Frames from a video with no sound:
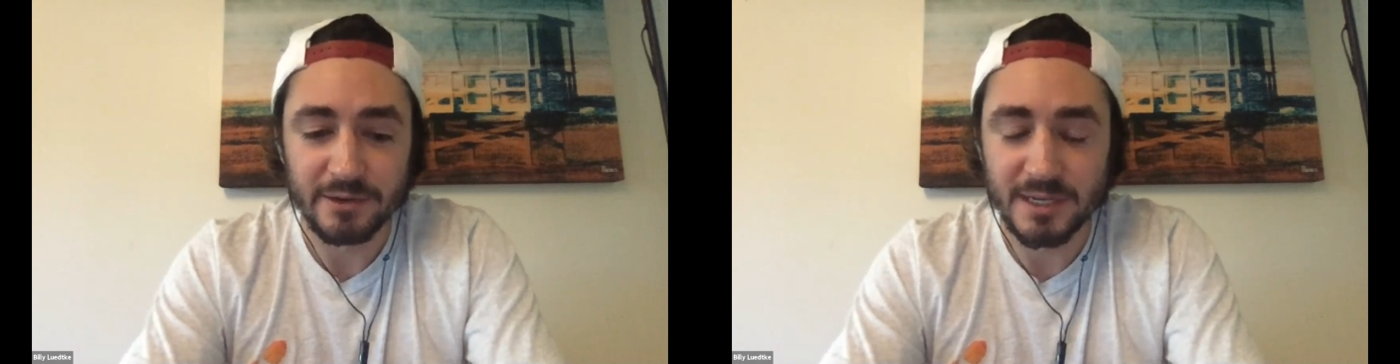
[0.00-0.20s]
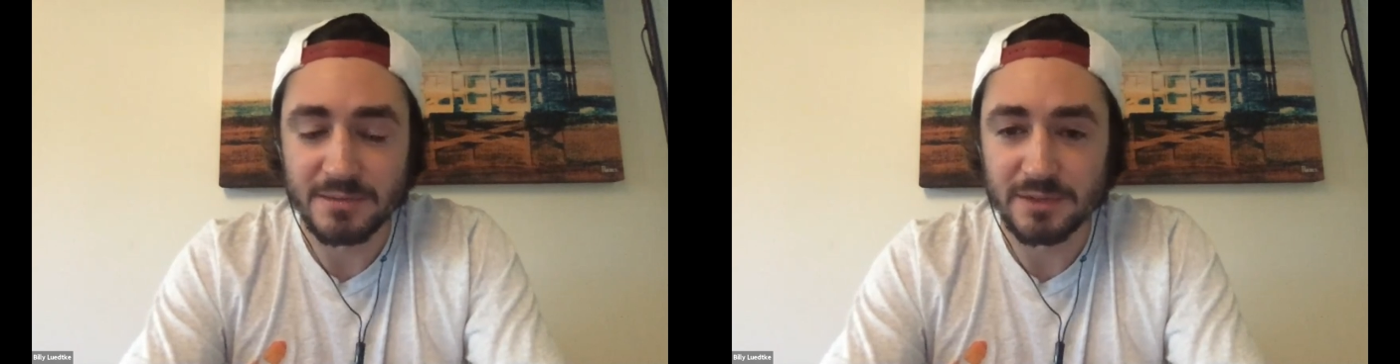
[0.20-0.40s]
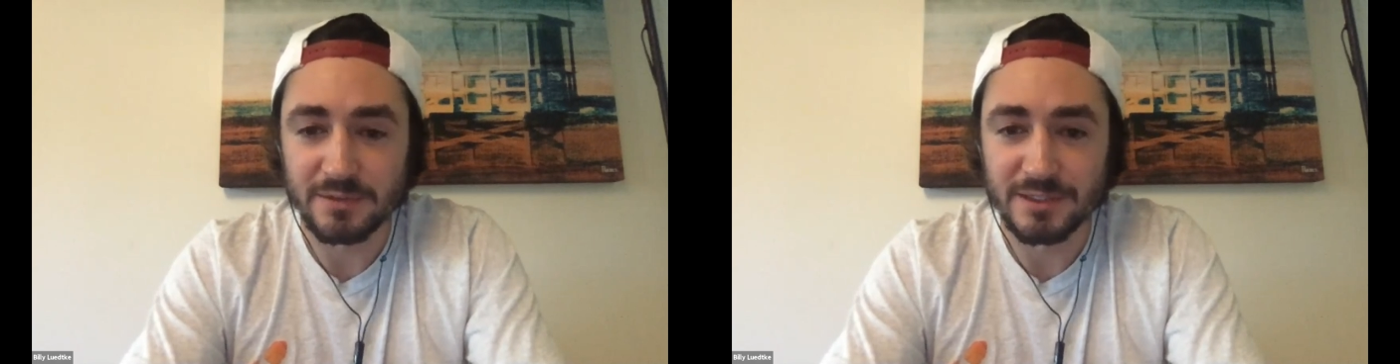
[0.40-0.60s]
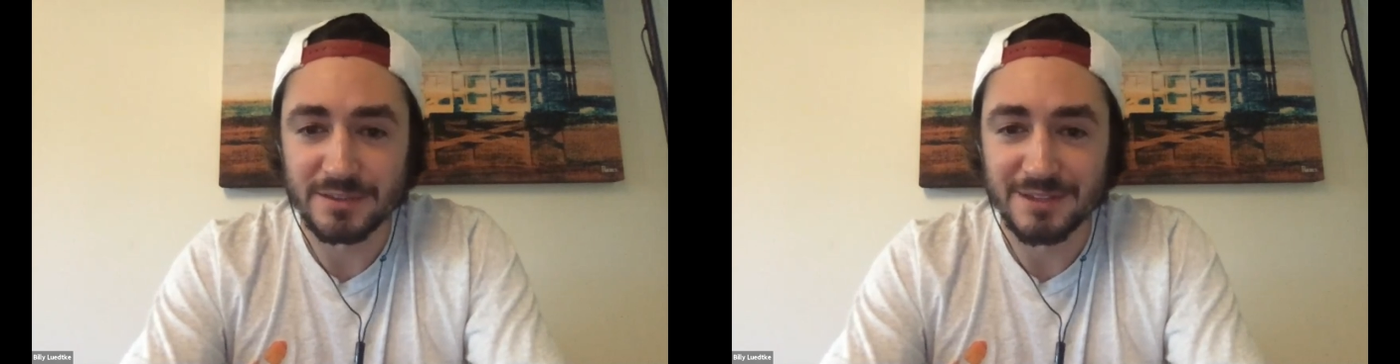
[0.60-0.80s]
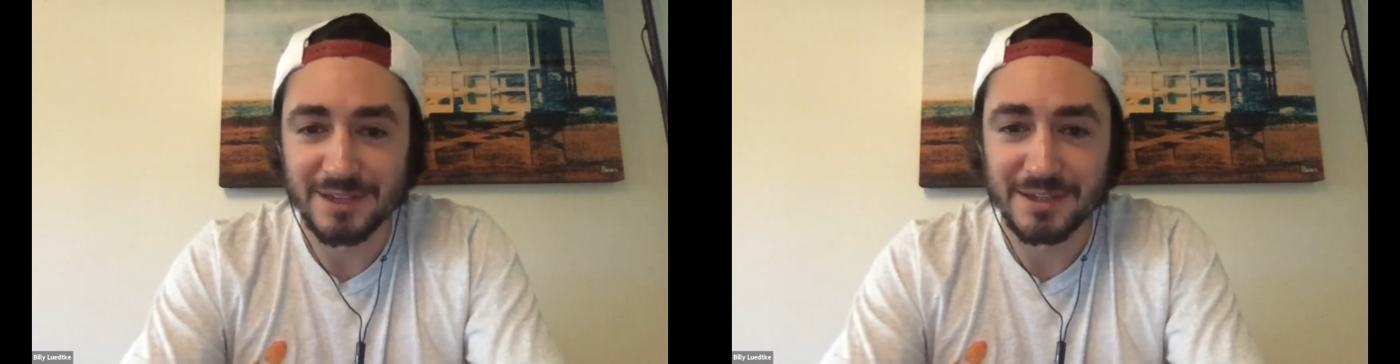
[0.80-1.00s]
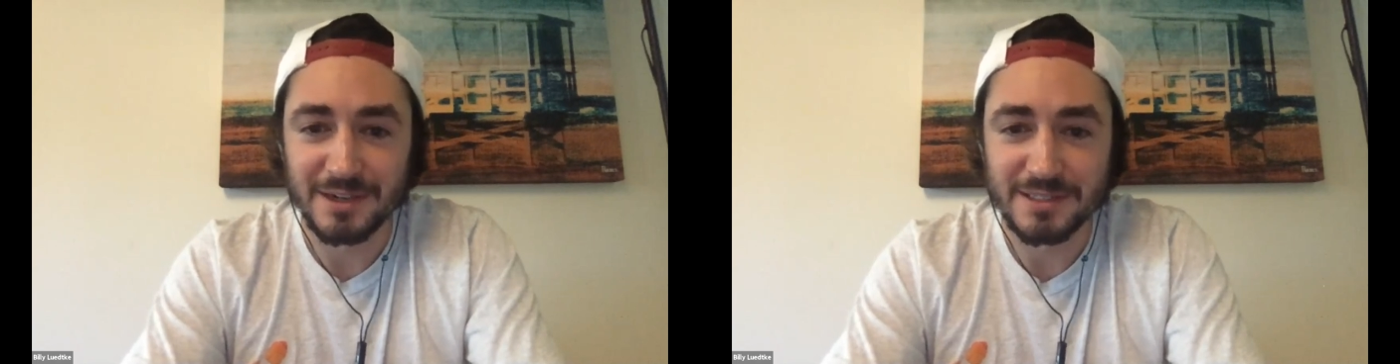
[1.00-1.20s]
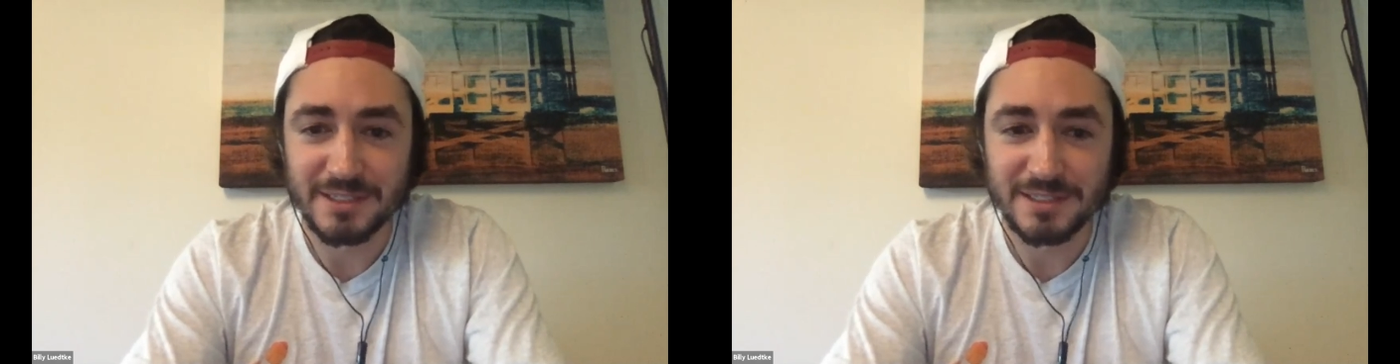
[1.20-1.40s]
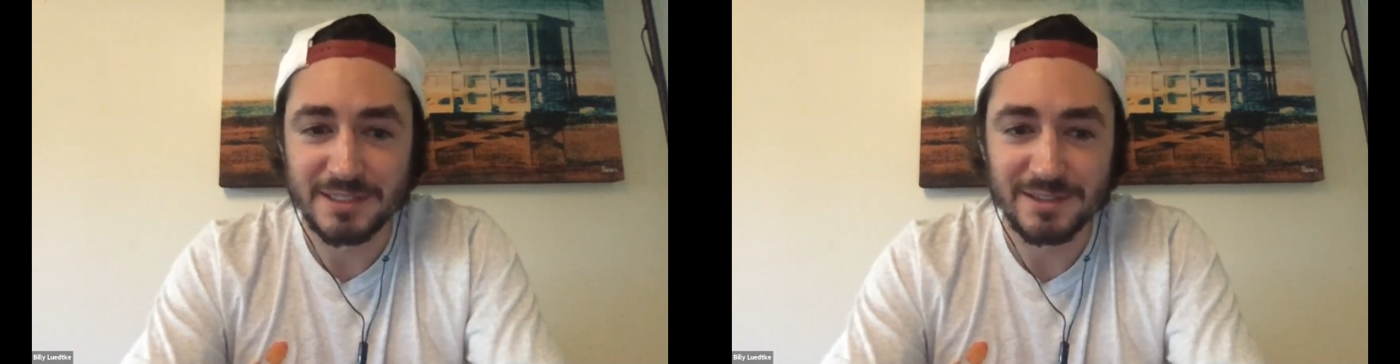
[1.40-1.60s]
Kames, do you have any hot
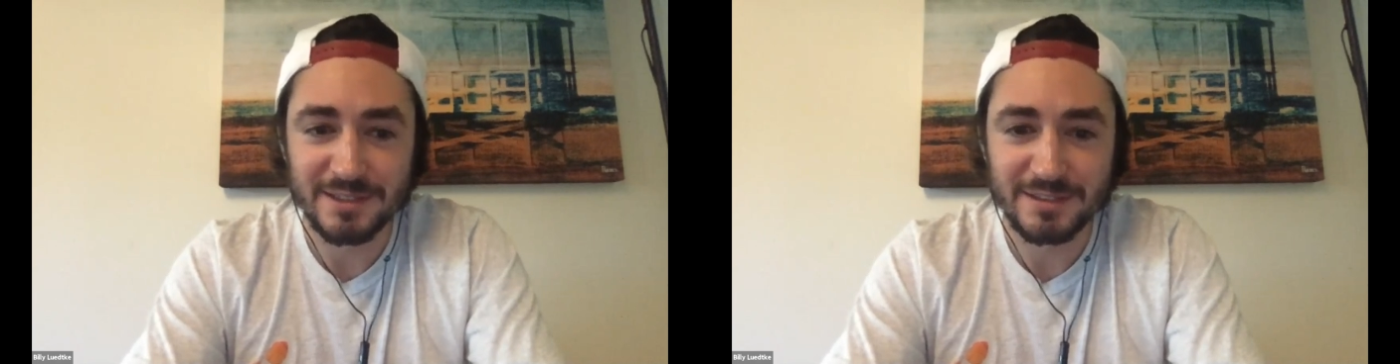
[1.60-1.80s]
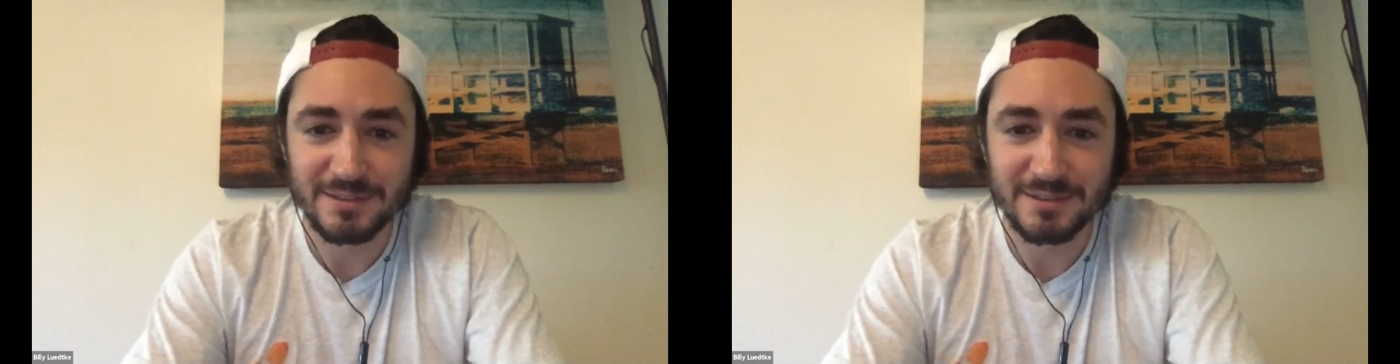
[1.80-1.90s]
takes on that?